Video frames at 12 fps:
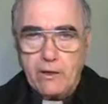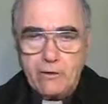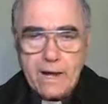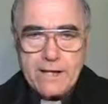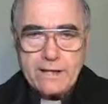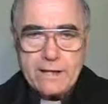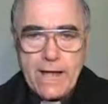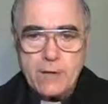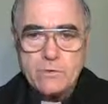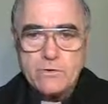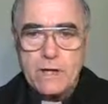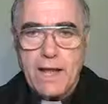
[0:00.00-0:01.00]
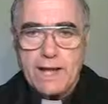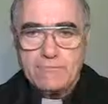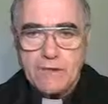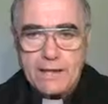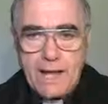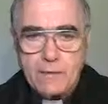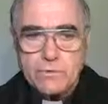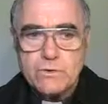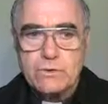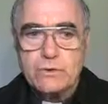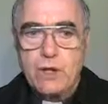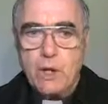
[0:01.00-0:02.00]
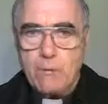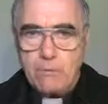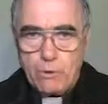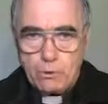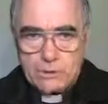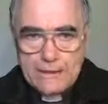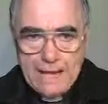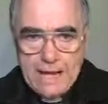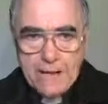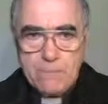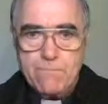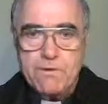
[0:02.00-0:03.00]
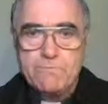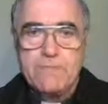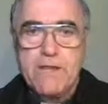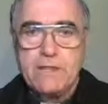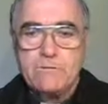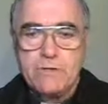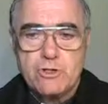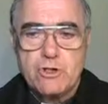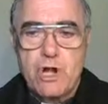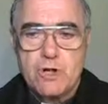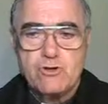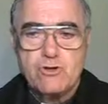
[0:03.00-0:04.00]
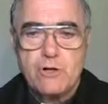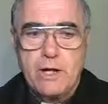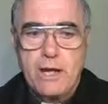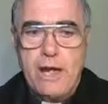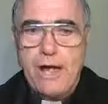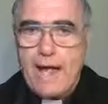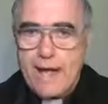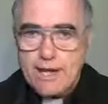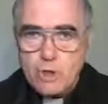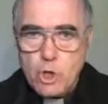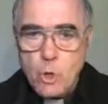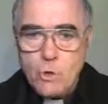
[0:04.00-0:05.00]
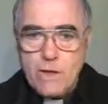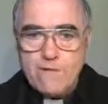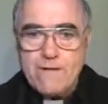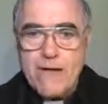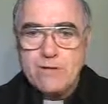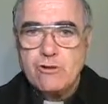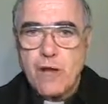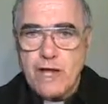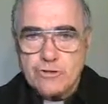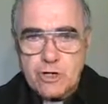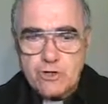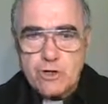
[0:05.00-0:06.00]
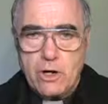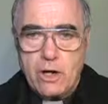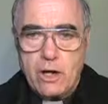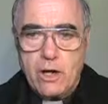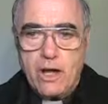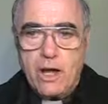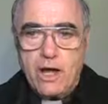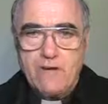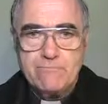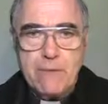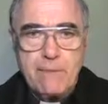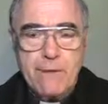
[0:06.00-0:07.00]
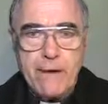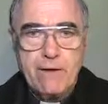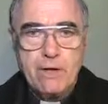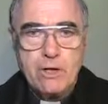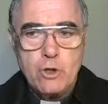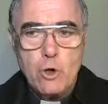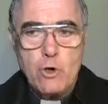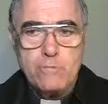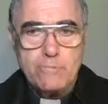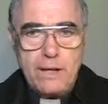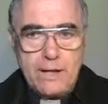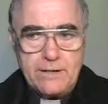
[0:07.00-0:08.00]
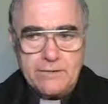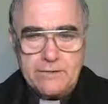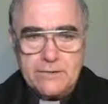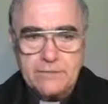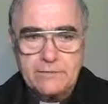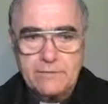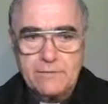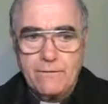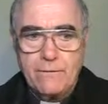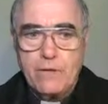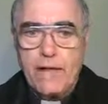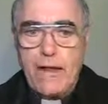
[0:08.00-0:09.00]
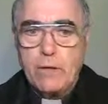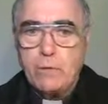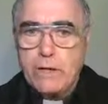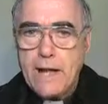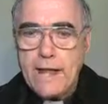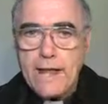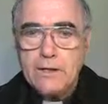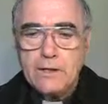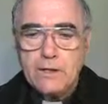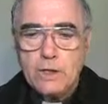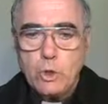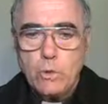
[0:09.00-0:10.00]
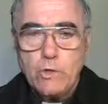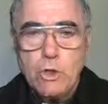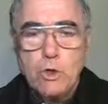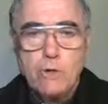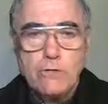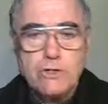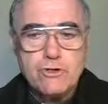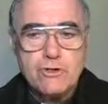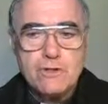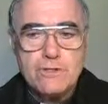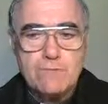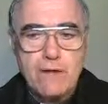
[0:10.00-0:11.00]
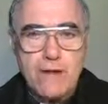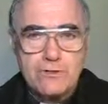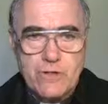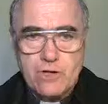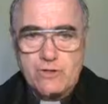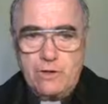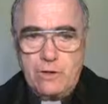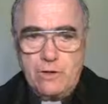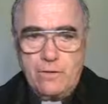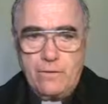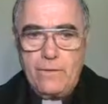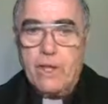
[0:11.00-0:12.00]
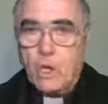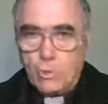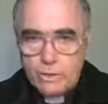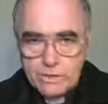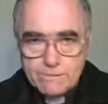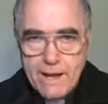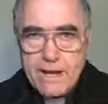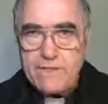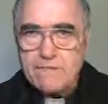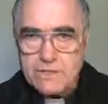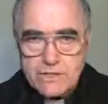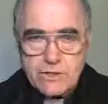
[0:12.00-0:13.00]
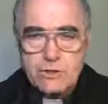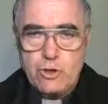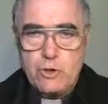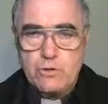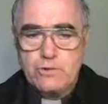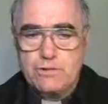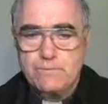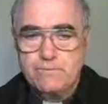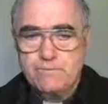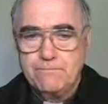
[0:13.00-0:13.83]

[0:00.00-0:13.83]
Great council after council proclaim the faith of the church, and a new evangelization of barbarian Europe begins. It would lead to a new Christian civilization with many vicissitudes.